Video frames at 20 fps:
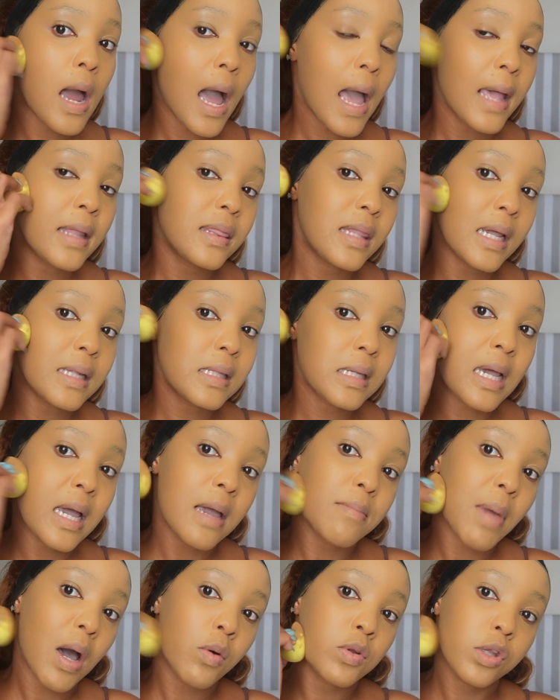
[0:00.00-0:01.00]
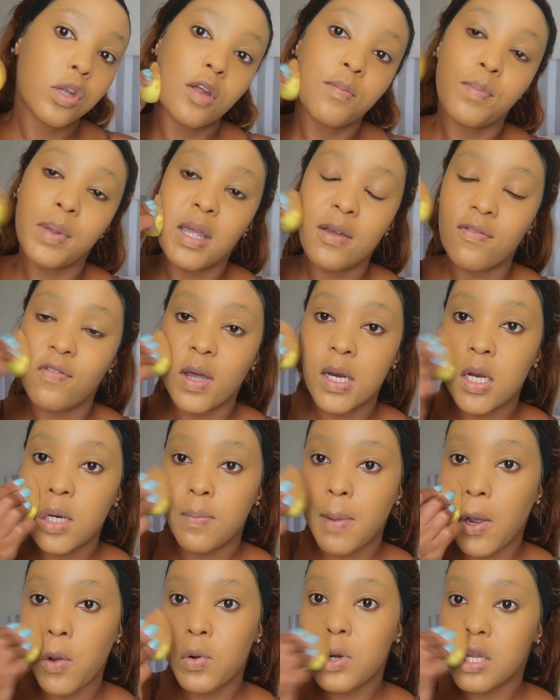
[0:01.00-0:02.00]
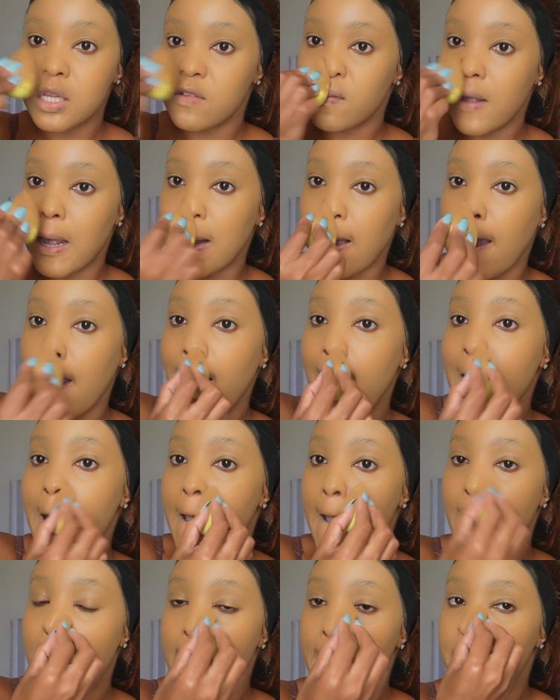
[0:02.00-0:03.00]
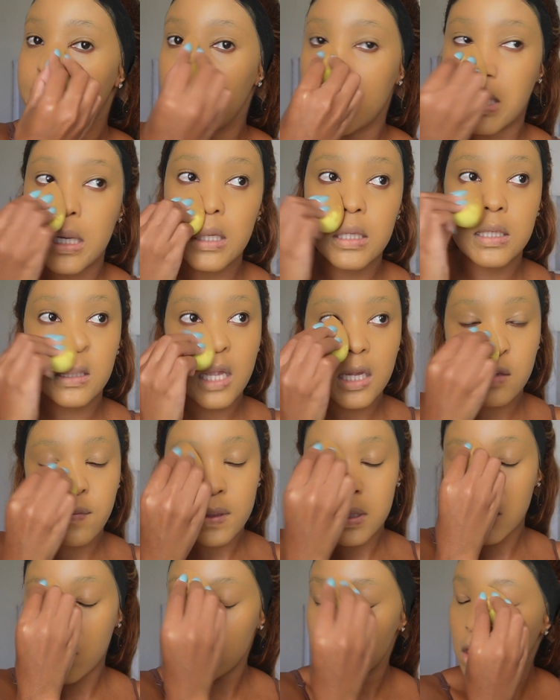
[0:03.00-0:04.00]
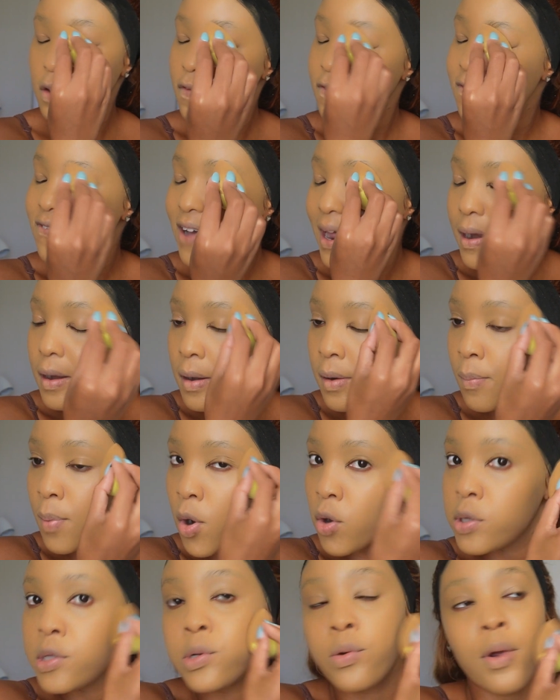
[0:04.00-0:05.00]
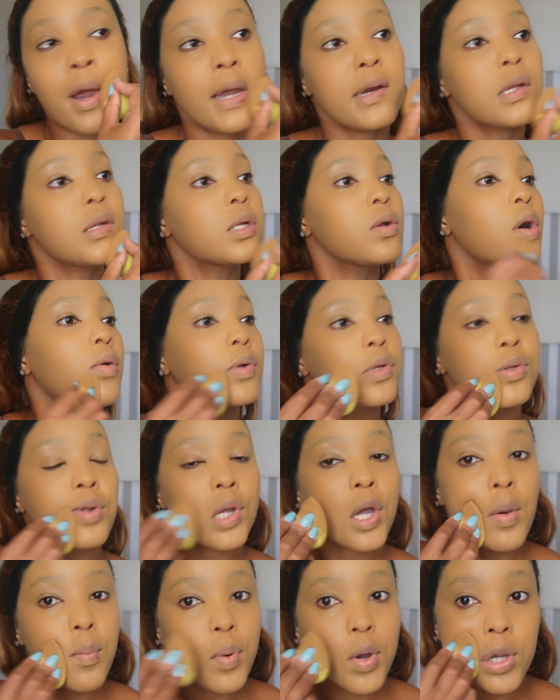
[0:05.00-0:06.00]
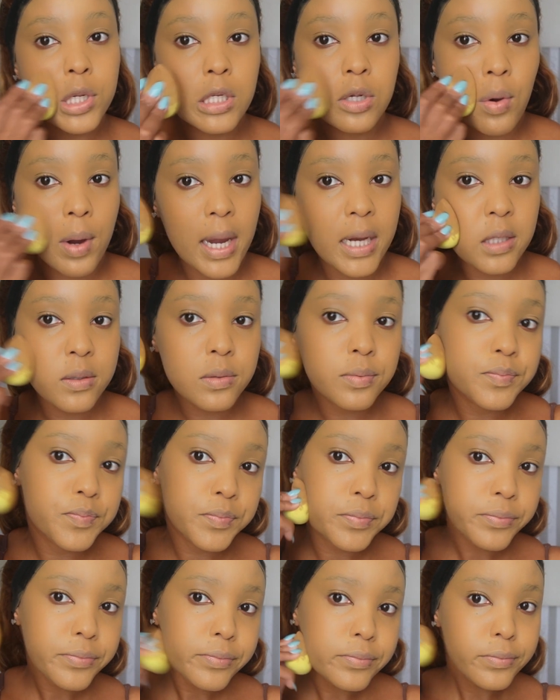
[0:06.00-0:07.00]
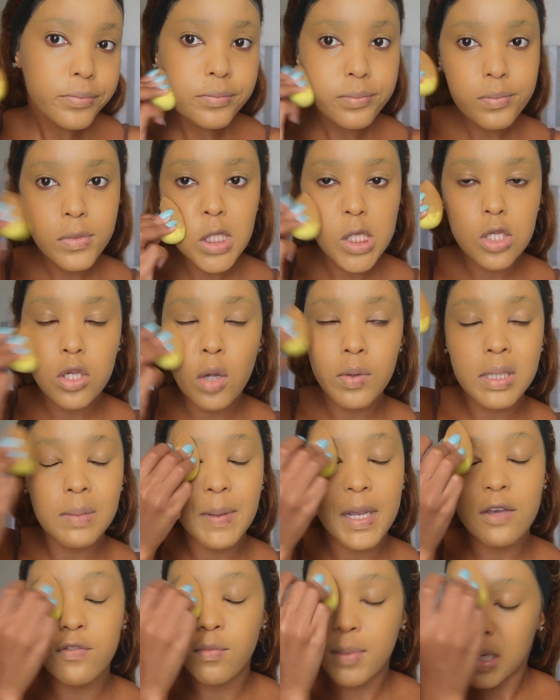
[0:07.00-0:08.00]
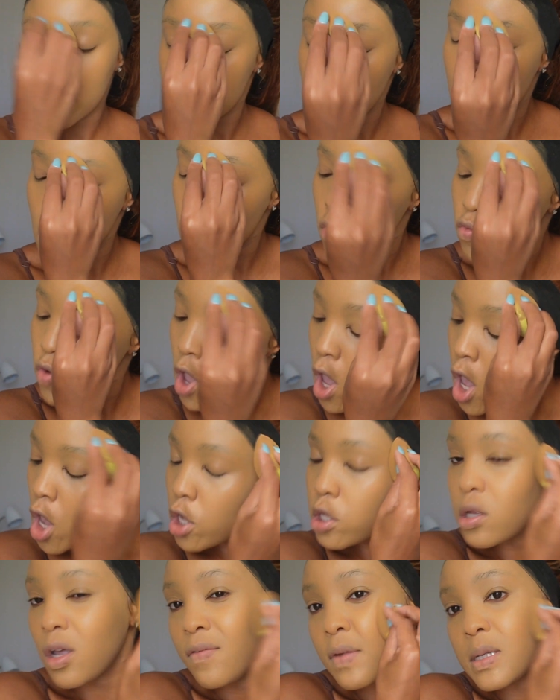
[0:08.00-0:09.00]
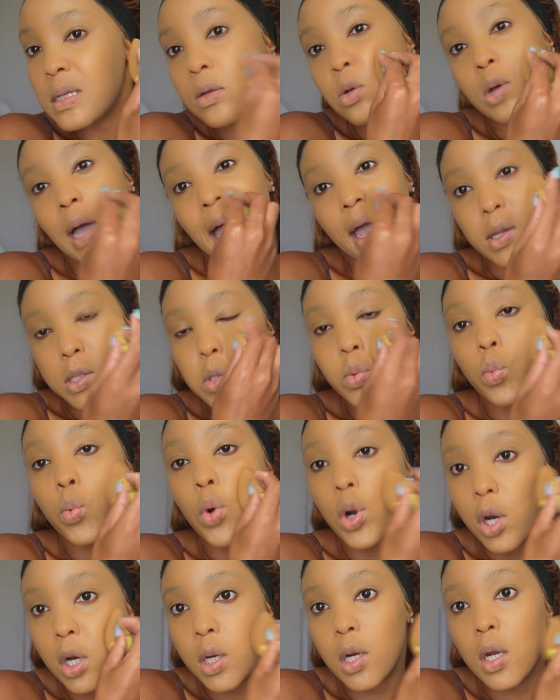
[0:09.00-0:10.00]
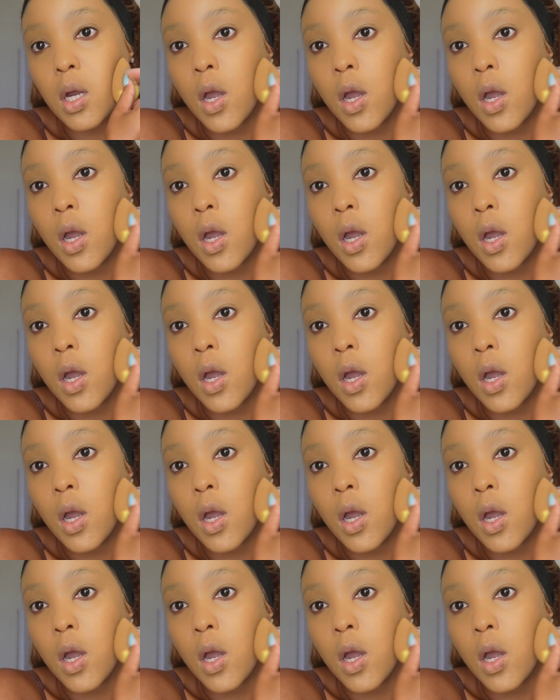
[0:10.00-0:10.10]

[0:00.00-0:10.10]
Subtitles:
At that time, I was not being funded by UNISFA because NSFAS does not fund postgrad. So I was doing a postgrad, so I was paying for myself. So obviously I had to work.